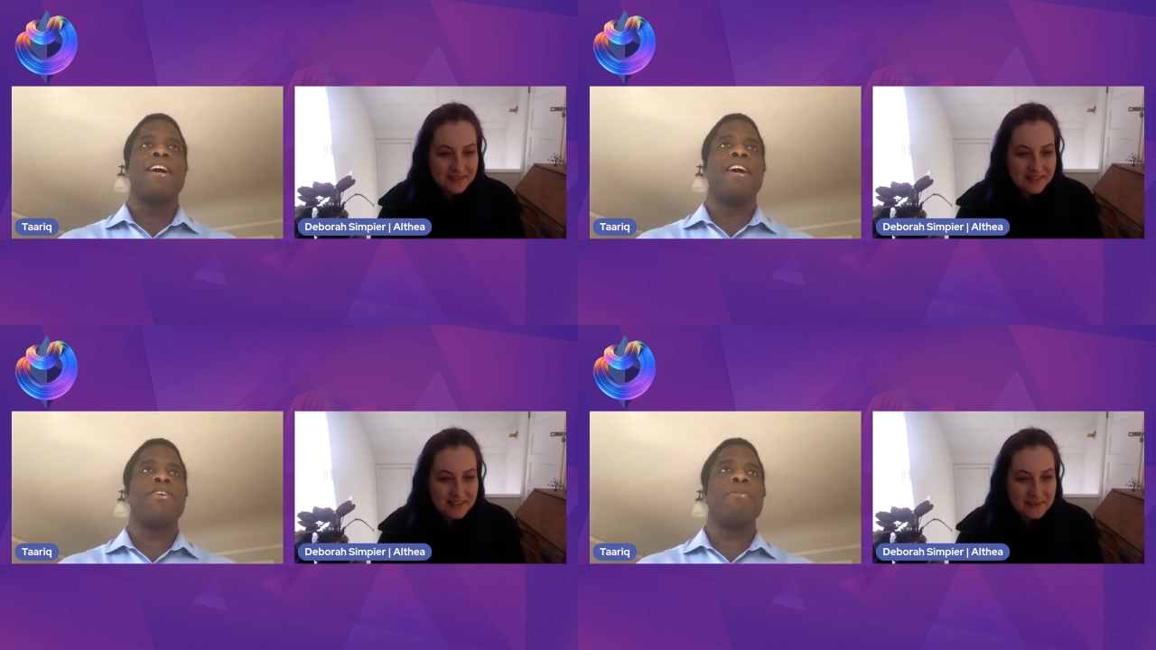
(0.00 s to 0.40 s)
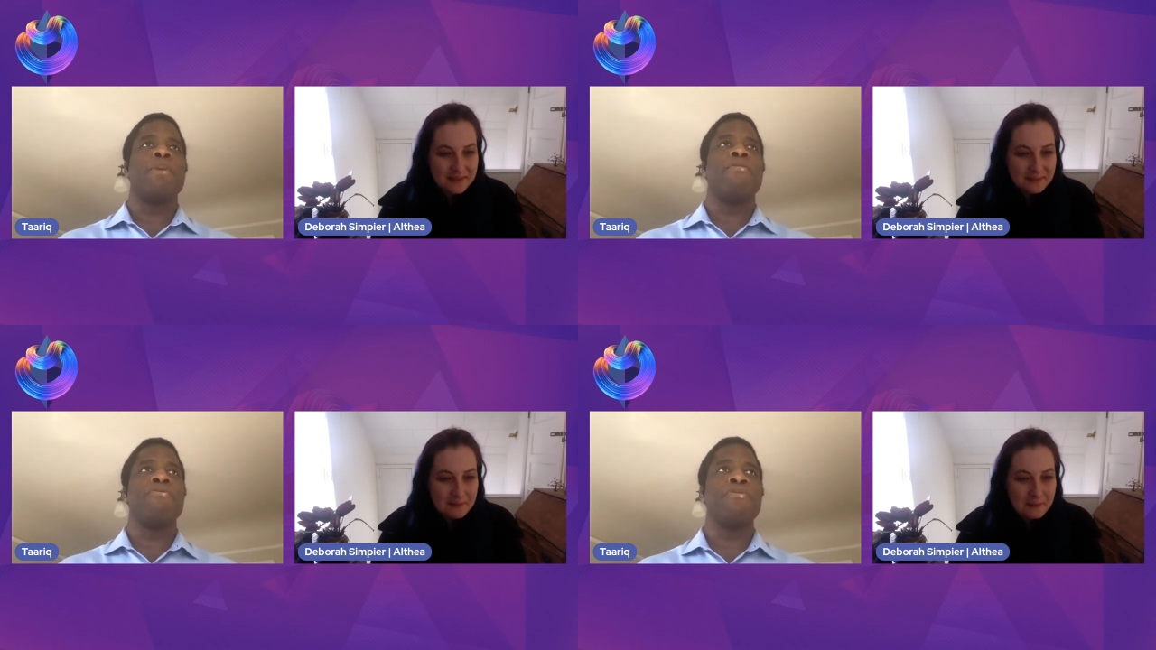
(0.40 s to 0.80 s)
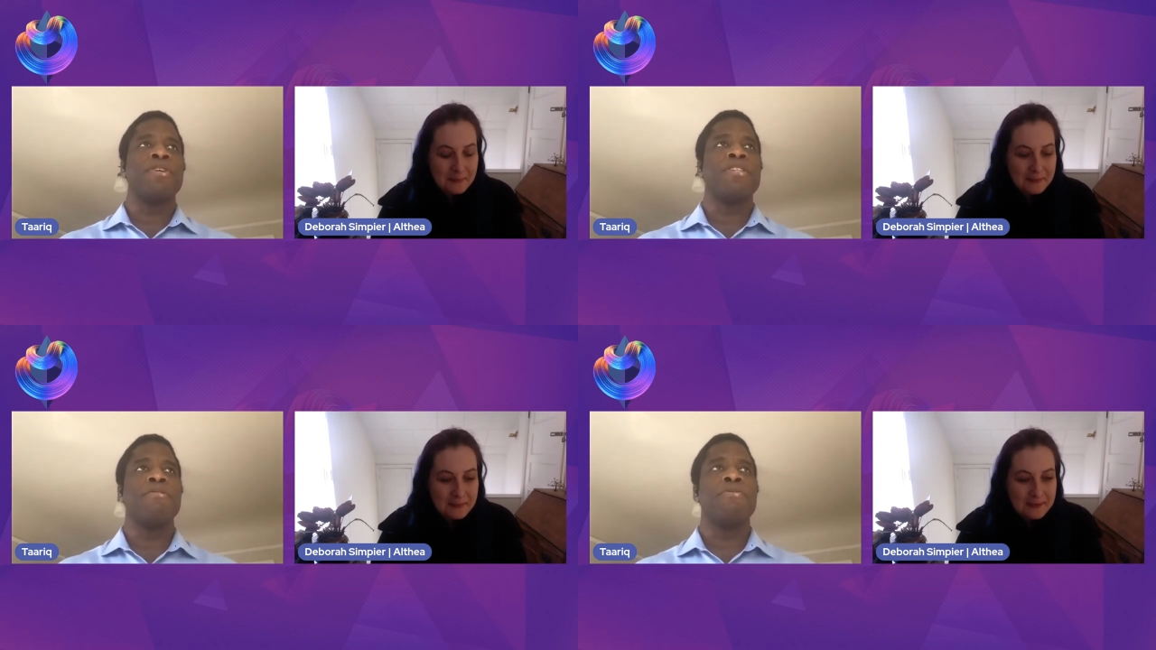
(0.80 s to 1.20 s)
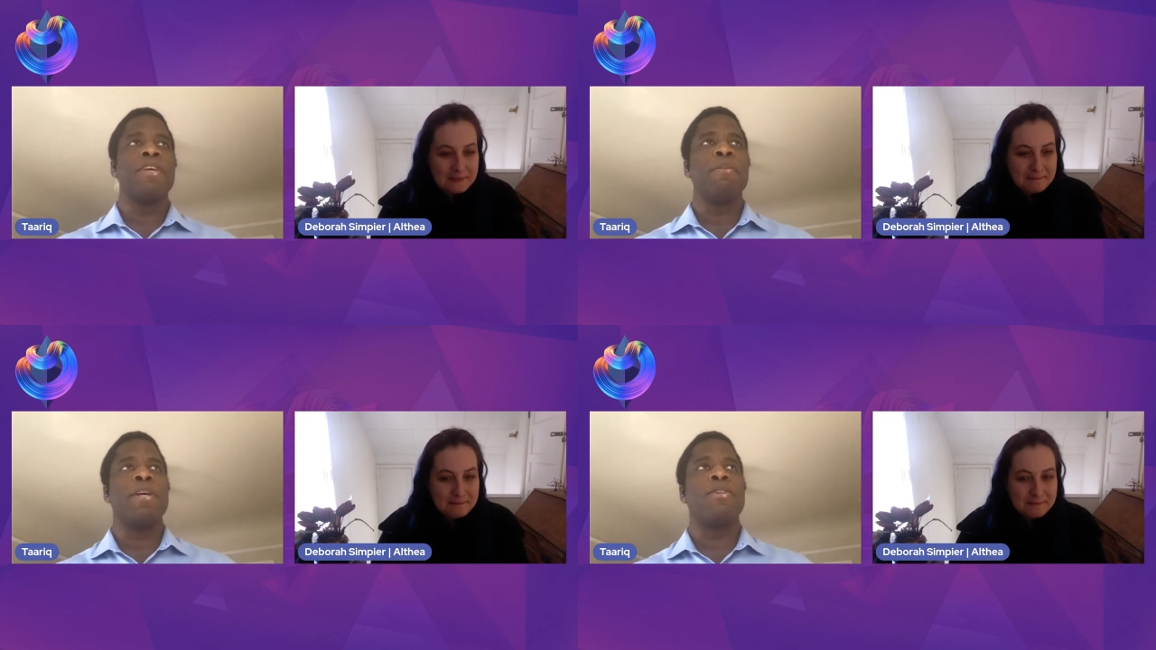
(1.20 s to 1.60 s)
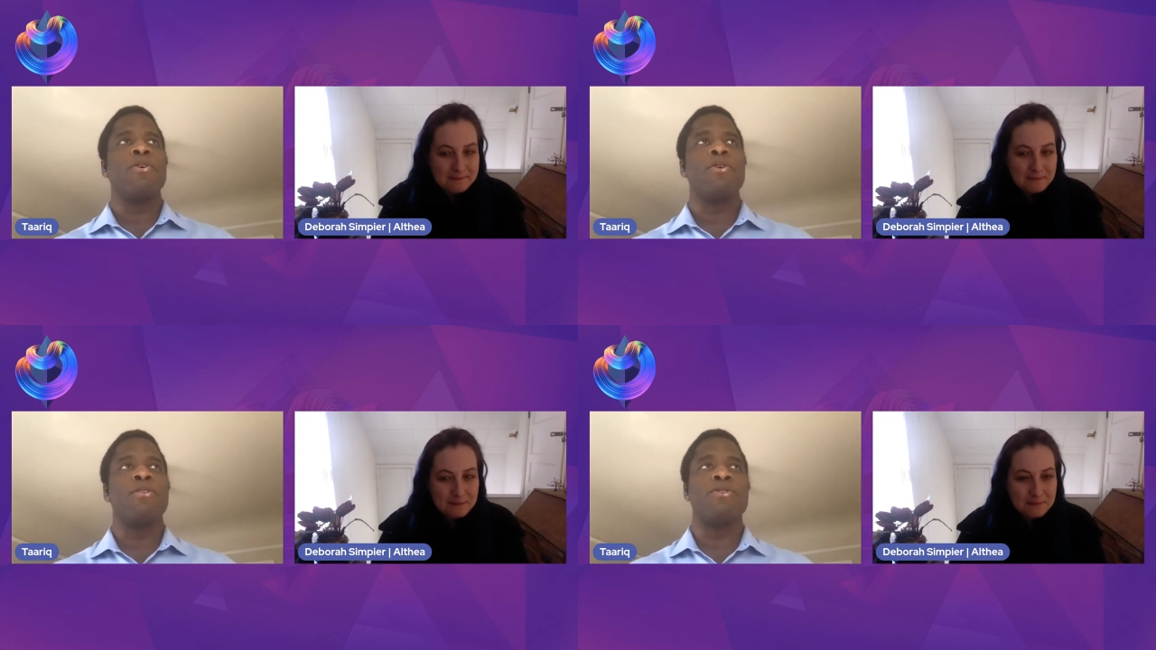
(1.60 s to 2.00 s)
Speaker 1: uh, you're my first female
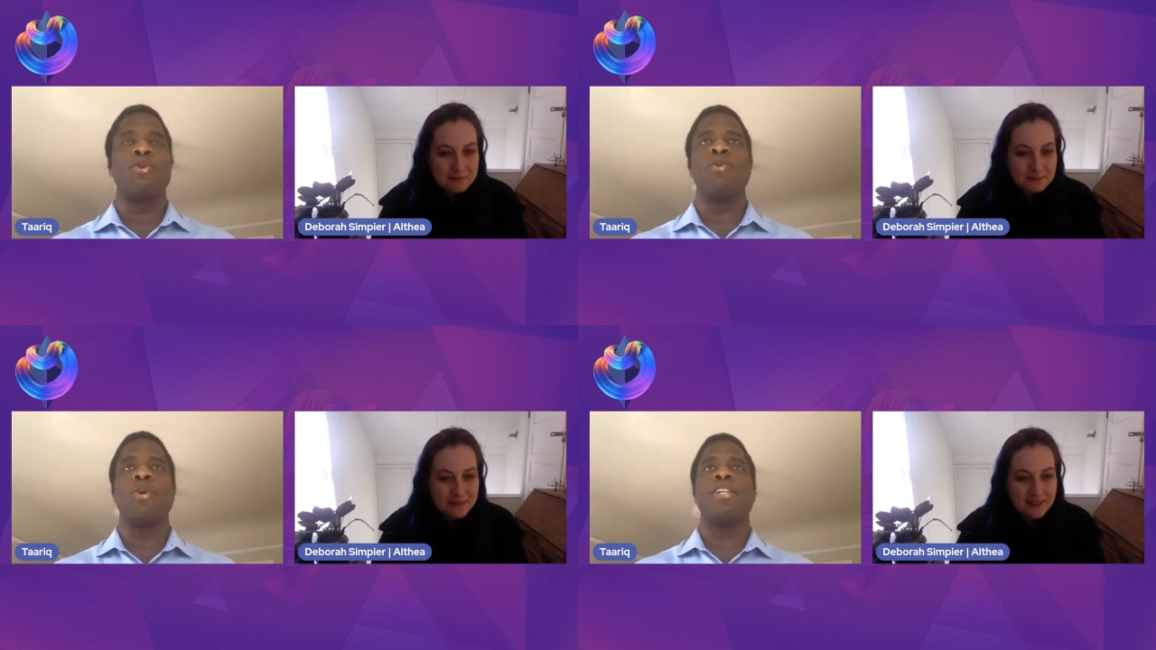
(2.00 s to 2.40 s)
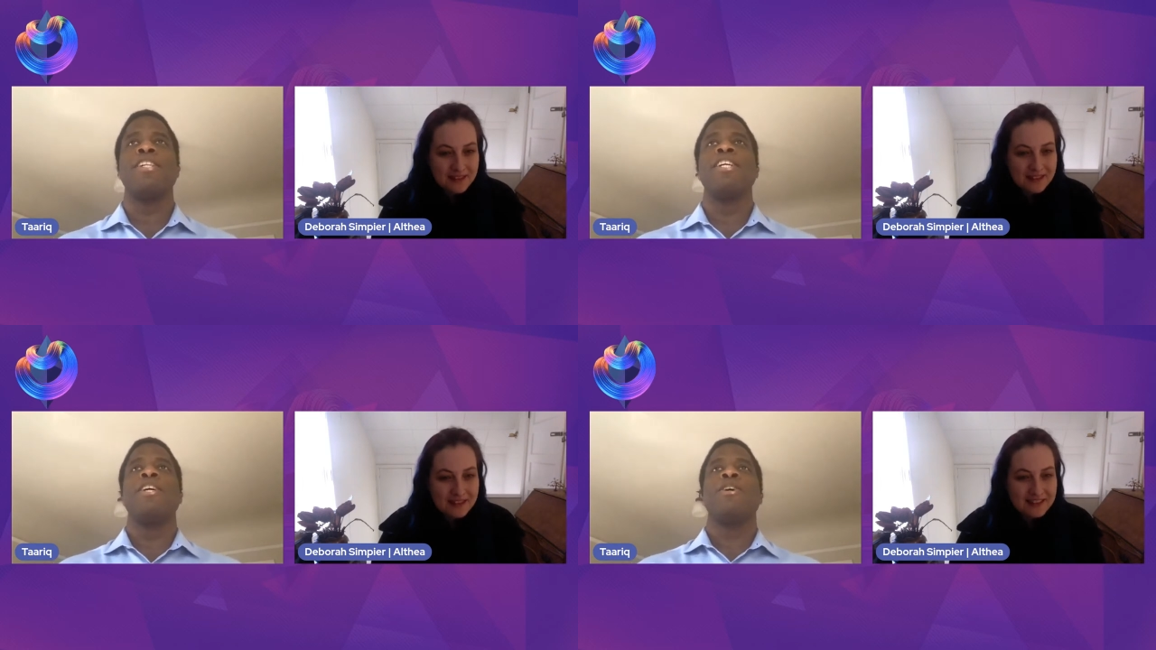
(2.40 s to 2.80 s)
co dual